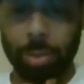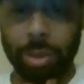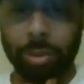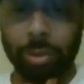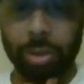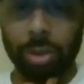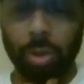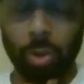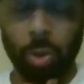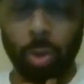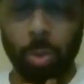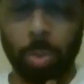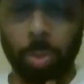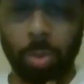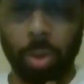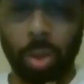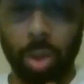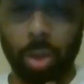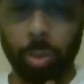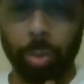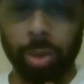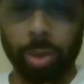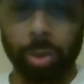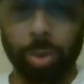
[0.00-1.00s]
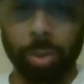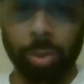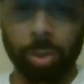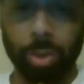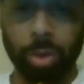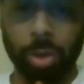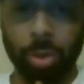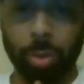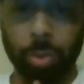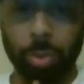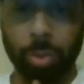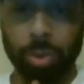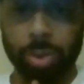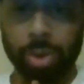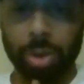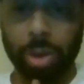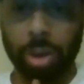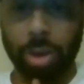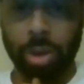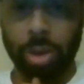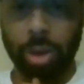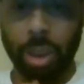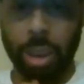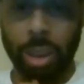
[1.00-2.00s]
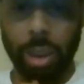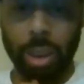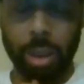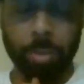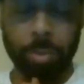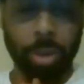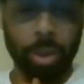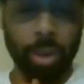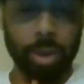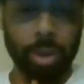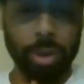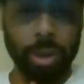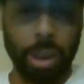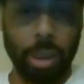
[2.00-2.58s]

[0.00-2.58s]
the Omar, which we'll see how that plays